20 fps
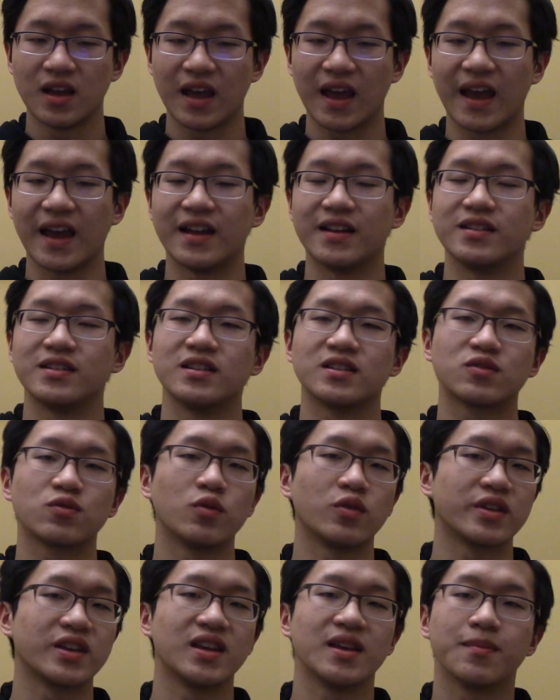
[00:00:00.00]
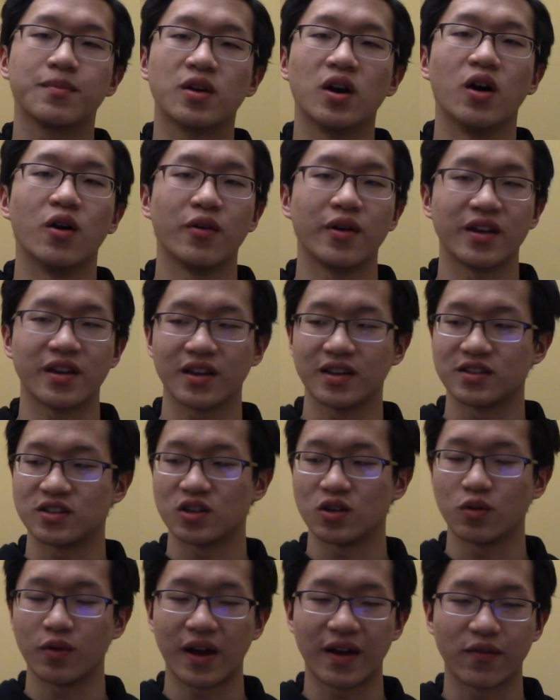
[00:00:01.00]
And this will keep going
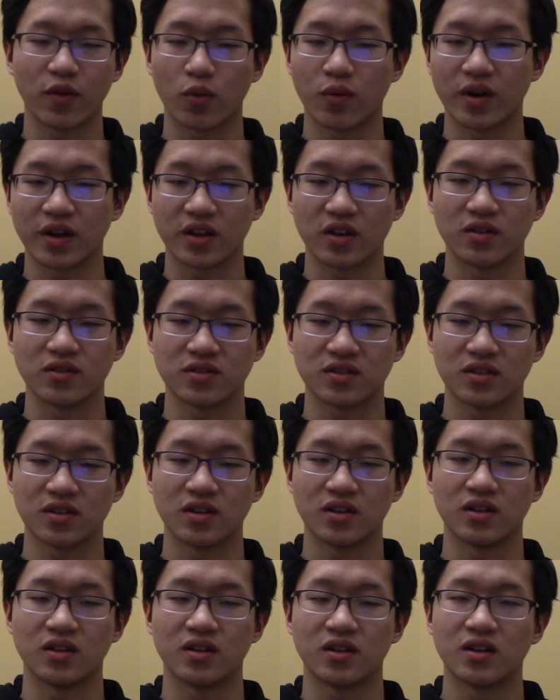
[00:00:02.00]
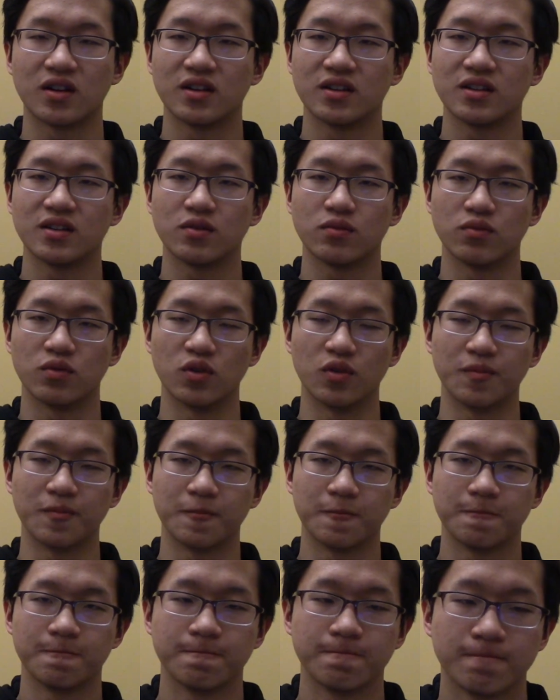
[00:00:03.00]
until everyone goes to their room.
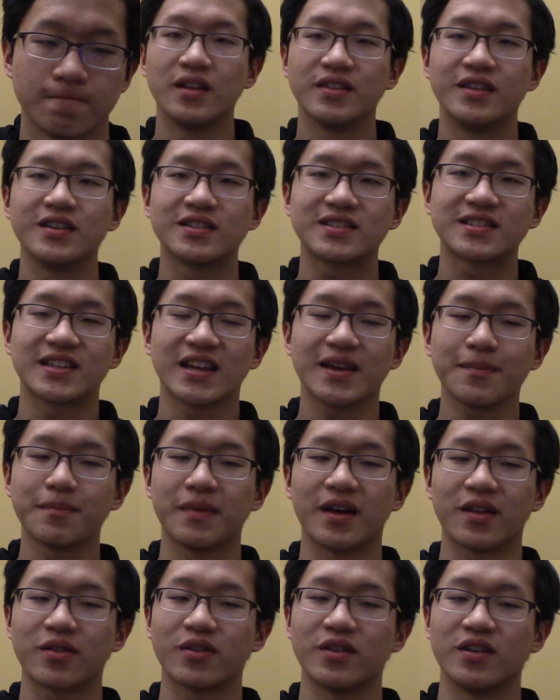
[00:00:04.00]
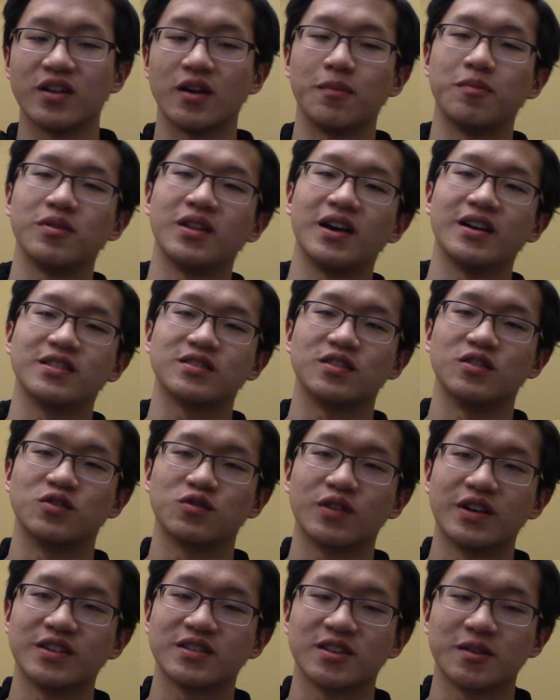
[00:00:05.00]
This same method applies to
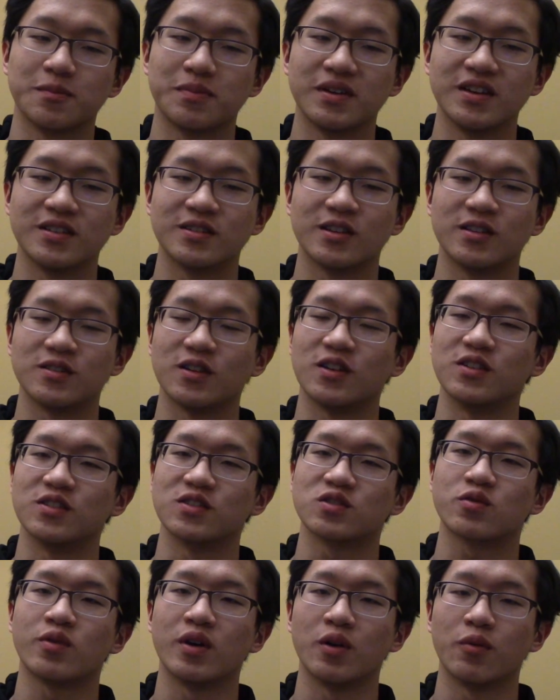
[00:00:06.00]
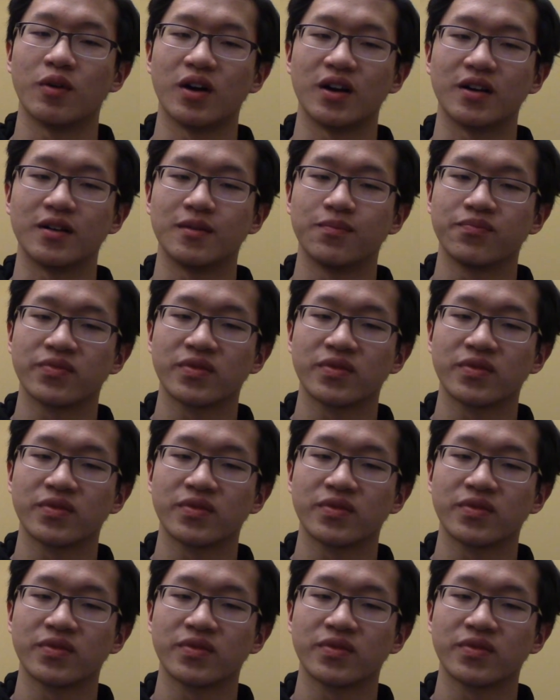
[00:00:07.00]
tracing pieces on the Square-1.